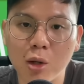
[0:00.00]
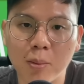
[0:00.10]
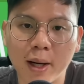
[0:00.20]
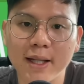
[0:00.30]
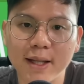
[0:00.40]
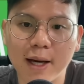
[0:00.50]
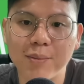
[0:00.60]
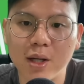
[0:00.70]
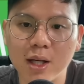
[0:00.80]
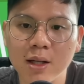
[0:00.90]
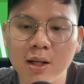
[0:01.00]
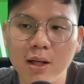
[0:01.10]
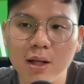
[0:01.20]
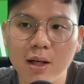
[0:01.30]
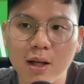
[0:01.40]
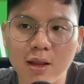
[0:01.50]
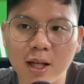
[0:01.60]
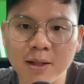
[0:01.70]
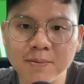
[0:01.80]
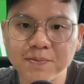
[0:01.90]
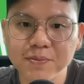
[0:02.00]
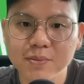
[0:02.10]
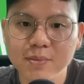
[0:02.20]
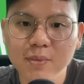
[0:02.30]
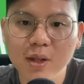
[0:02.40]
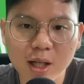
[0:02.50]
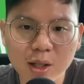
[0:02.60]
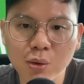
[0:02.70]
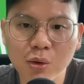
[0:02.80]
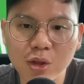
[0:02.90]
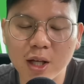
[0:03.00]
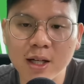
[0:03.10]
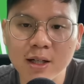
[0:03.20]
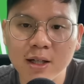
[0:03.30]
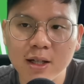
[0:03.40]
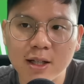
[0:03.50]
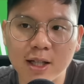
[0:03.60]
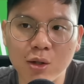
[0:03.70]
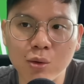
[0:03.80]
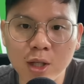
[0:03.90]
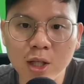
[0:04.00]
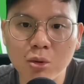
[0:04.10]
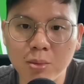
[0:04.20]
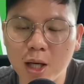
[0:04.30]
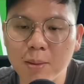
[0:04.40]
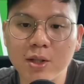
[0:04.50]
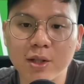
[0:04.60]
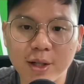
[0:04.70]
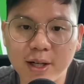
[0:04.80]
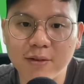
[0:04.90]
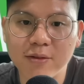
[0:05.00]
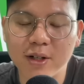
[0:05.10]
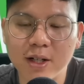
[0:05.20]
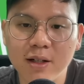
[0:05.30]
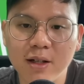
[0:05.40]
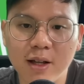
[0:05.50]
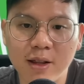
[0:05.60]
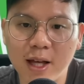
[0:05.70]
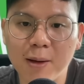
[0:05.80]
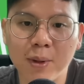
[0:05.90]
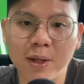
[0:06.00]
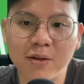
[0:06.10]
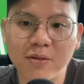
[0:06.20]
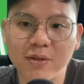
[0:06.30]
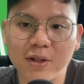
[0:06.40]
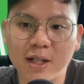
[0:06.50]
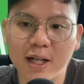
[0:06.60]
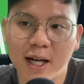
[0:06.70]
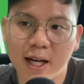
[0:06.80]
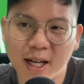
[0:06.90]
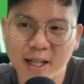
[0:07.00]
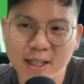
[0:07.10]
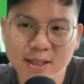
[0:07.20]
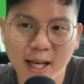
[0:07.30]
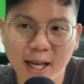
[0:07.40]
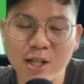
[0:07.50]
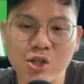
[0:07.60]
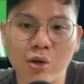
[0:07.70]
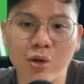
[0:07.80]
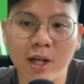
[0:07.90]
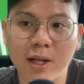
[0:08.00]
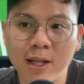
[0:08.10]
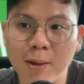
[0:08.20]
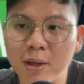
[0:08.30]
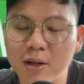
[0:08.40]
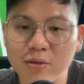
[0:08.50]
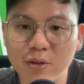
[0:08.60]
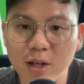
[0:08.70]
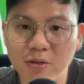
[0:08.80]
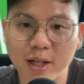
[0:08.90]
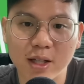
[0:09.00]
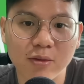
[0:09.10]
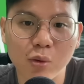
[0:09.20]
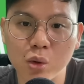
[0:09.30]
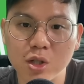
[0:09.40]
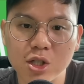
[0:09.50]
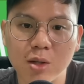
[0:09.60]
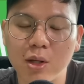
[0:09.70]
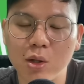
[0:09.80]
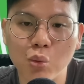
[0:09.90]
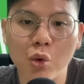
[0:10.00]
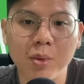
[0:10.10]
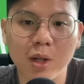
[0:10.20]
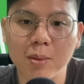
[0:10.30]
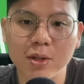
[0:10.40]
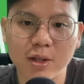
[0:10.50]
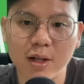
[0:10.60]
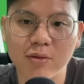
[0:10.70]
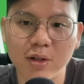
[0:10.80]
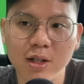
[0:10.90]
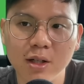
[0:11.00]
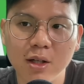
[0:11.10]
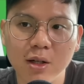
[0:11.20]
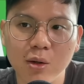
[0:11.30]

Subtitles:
not mind captaining, then I do think that you need to be able to cover that bit of, edge or that bit of effective ownership that you won't be able to cover